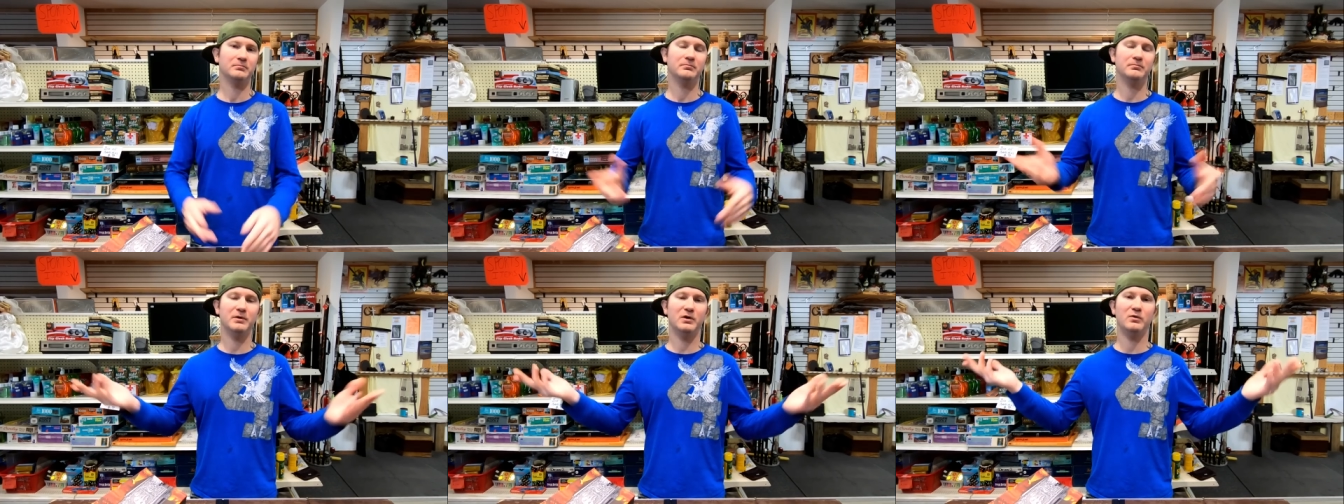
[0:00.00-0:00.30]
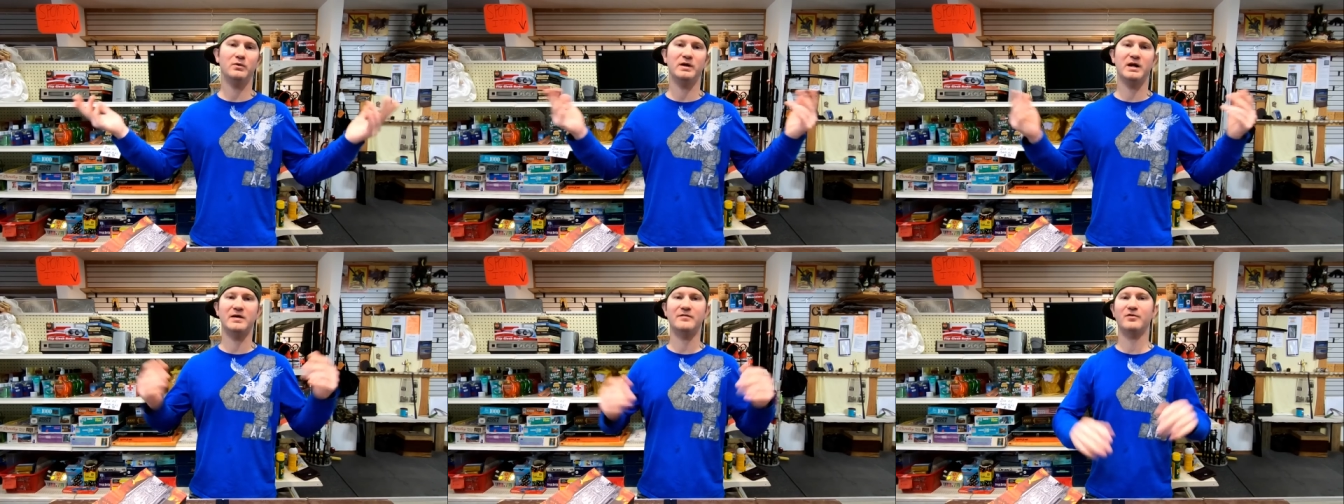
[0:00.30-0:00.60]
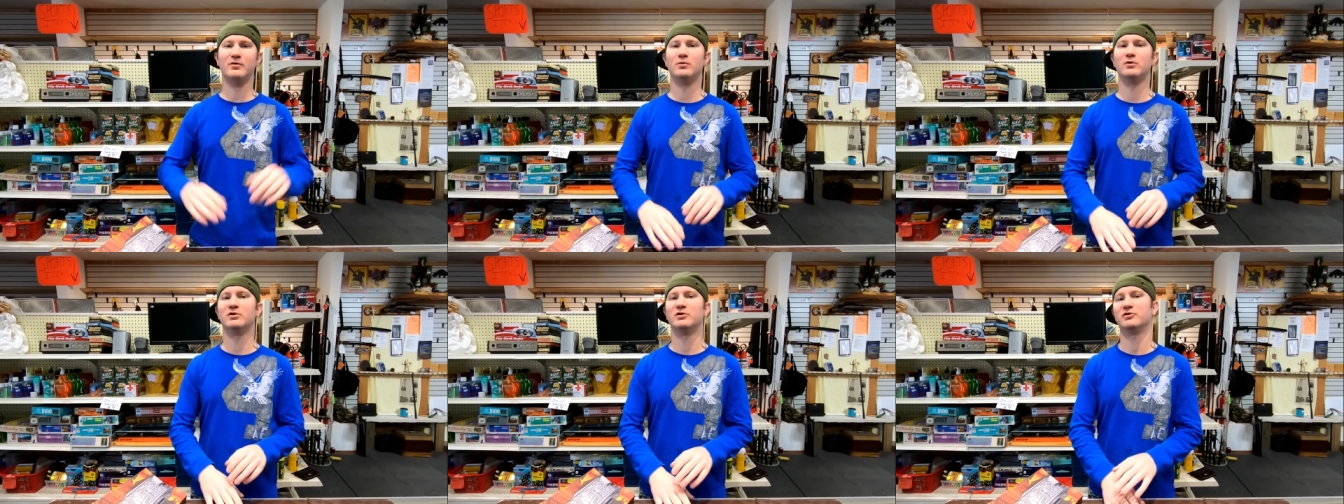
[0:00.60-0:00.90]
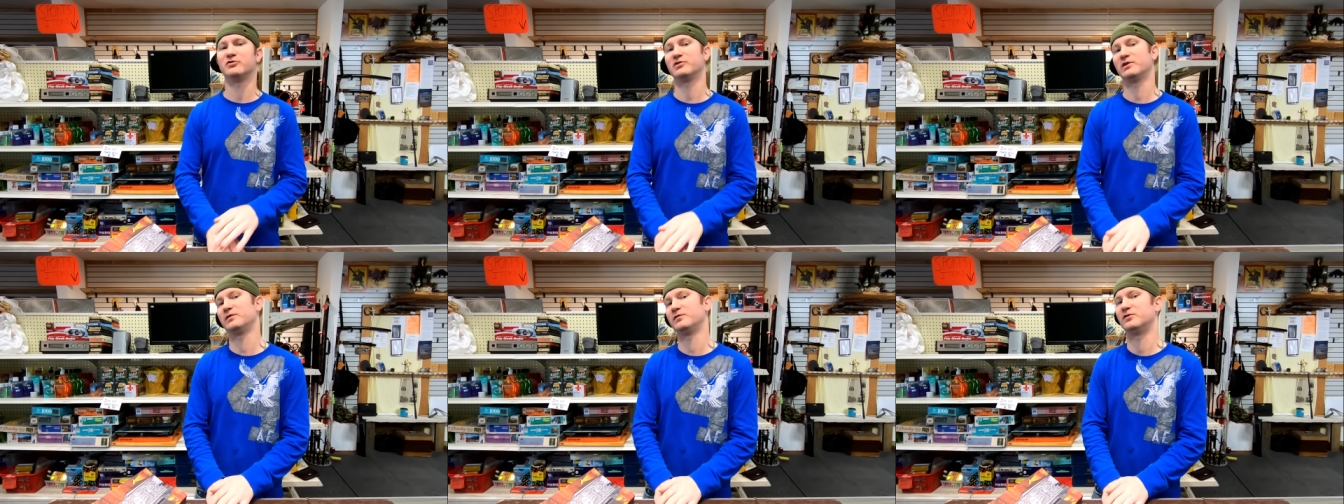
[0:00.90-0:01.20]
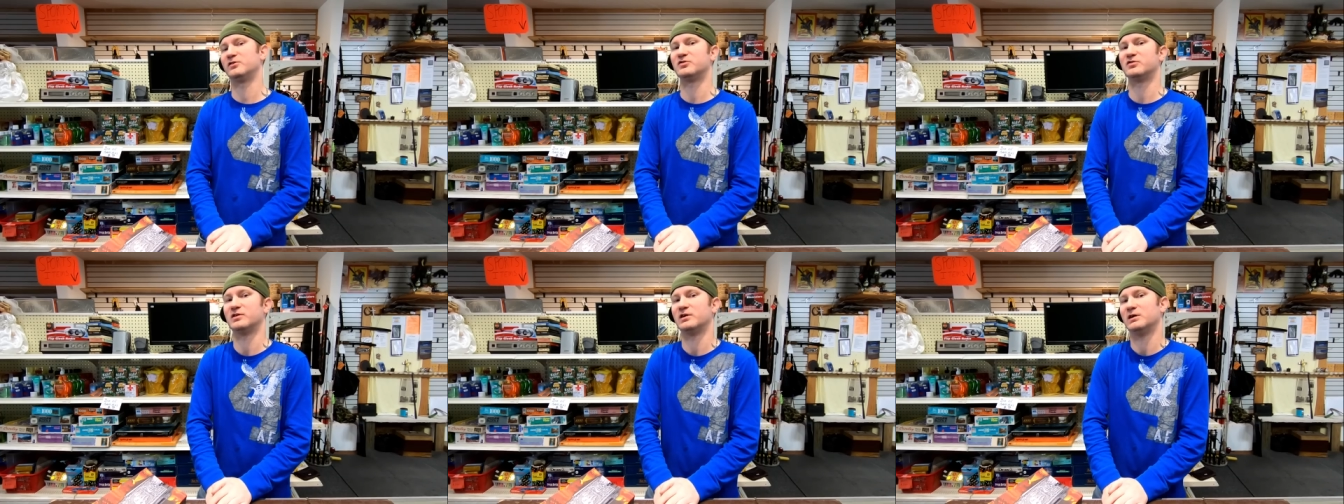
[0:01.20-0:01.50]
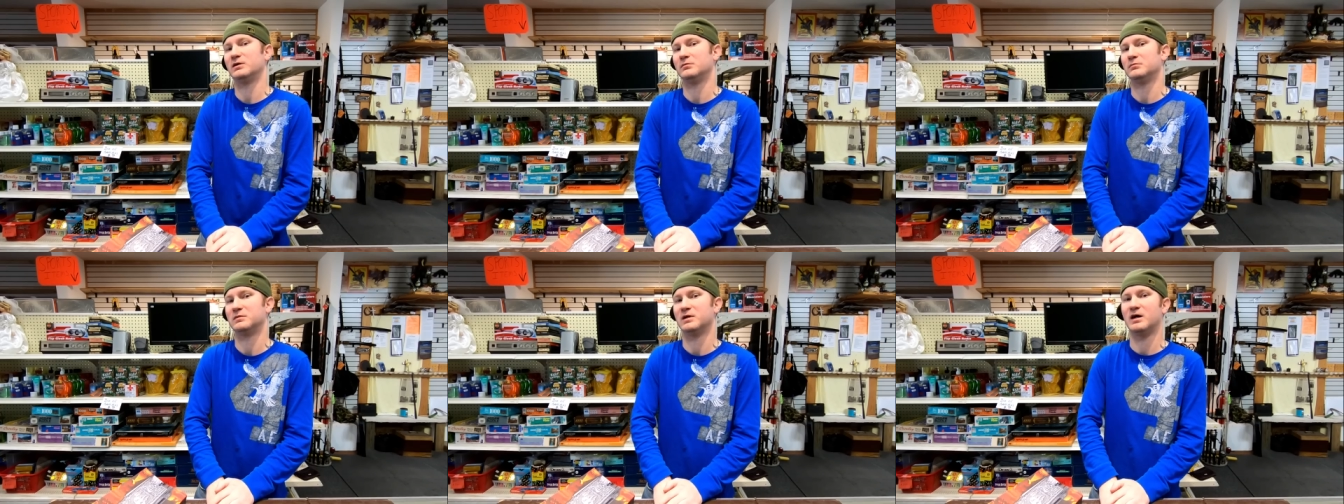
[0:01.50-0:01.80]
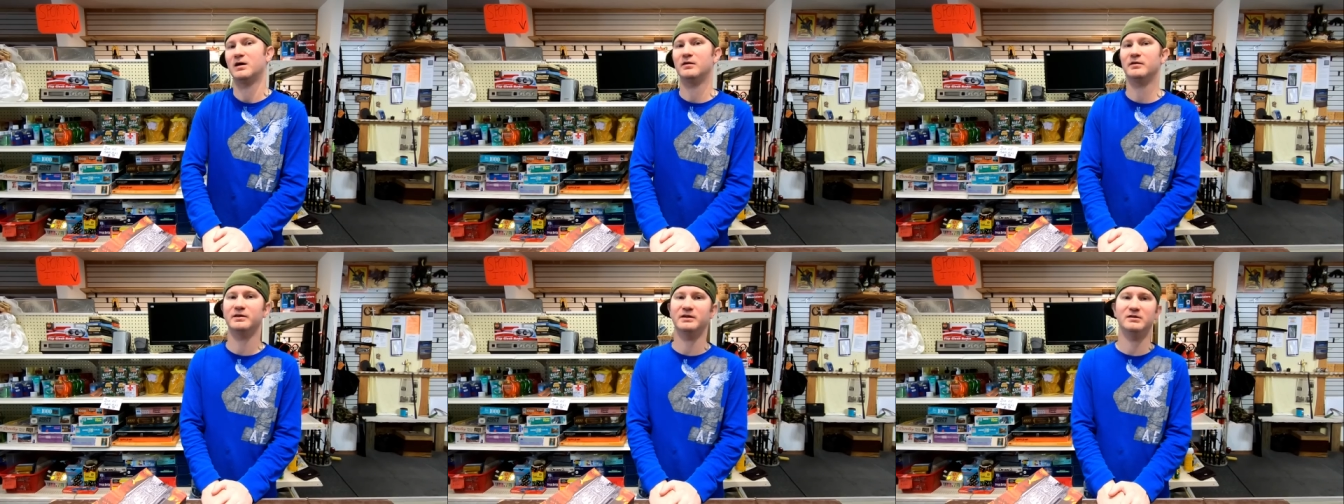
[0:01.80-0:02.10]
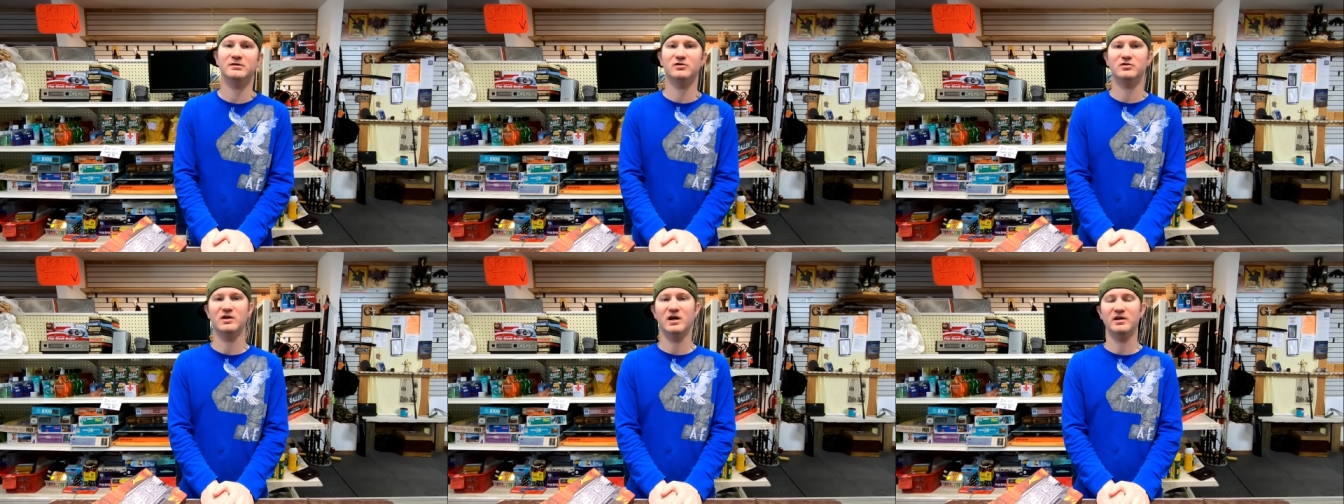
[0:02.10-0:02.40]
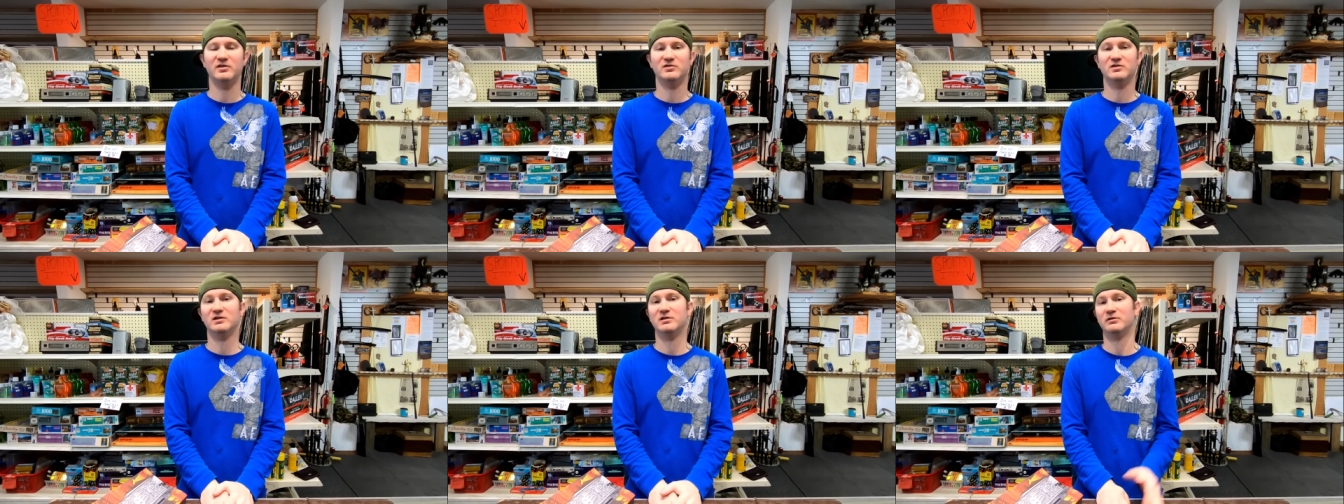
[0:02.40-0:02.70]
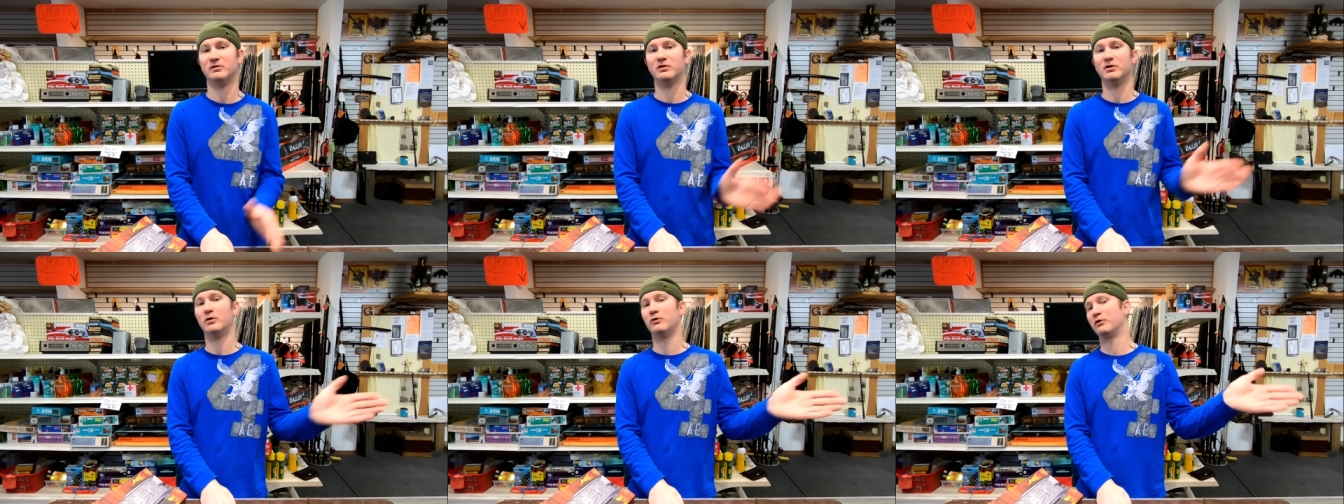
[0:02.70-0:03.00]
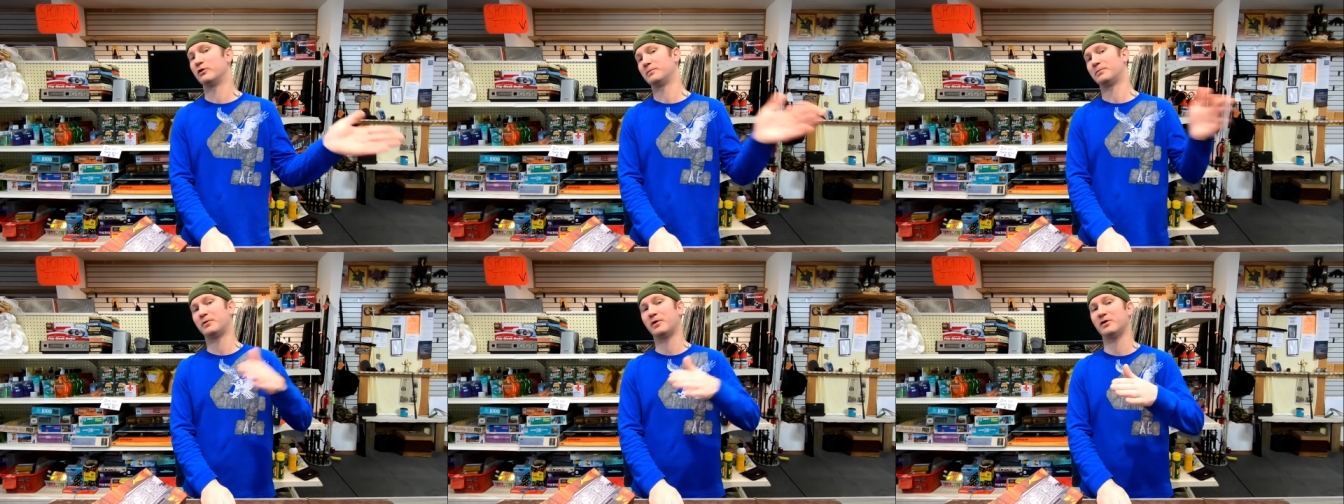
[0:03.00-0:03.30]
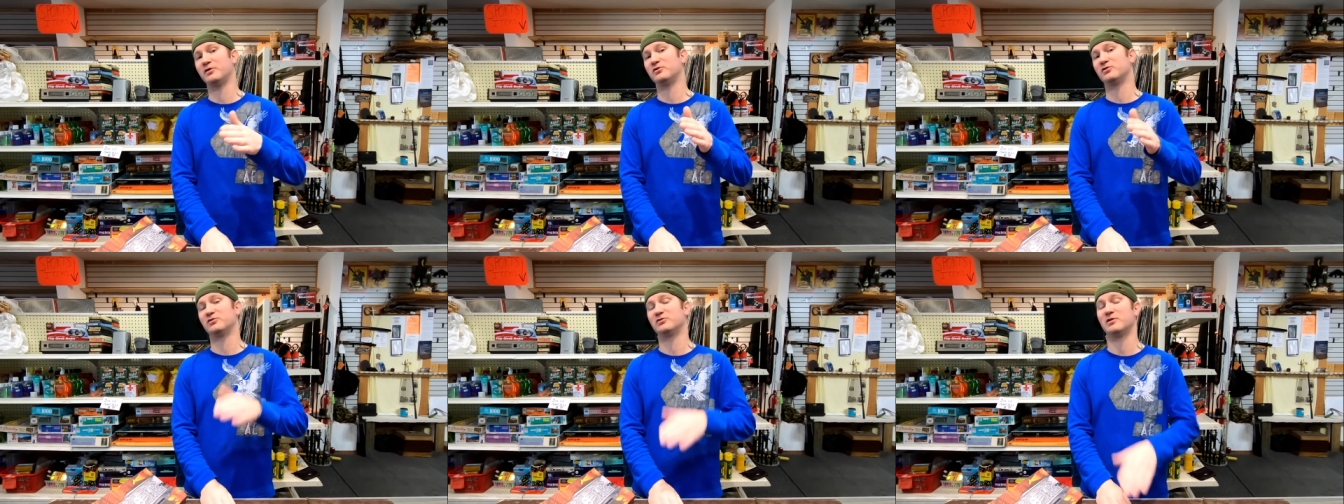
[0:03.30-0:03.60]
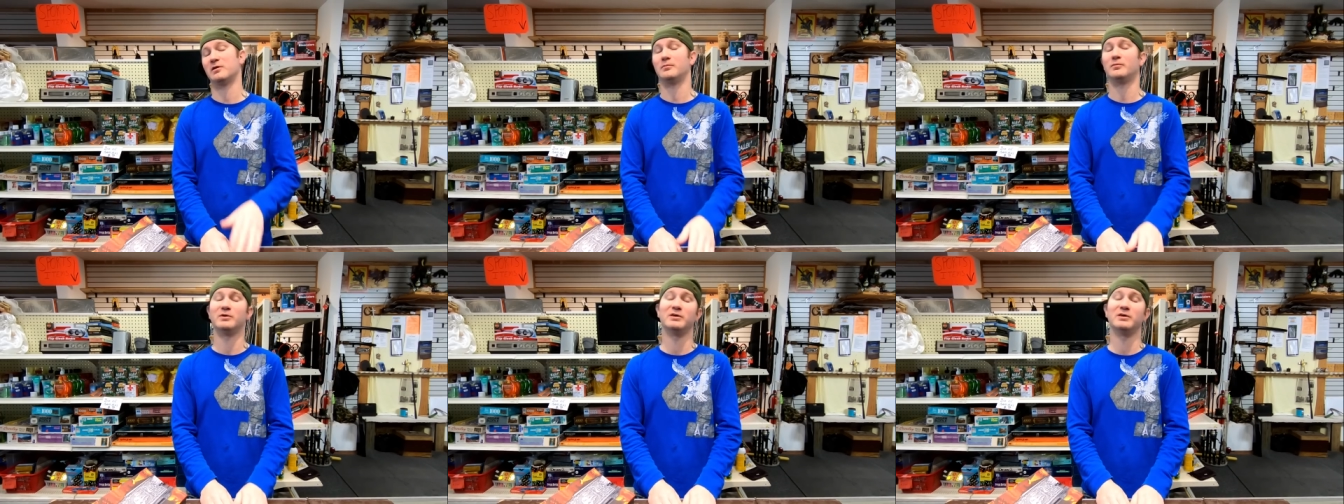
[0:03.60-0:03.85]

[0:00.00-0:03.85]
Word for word: But whatever, we'll just leave it sit until he decides to either lower the price to something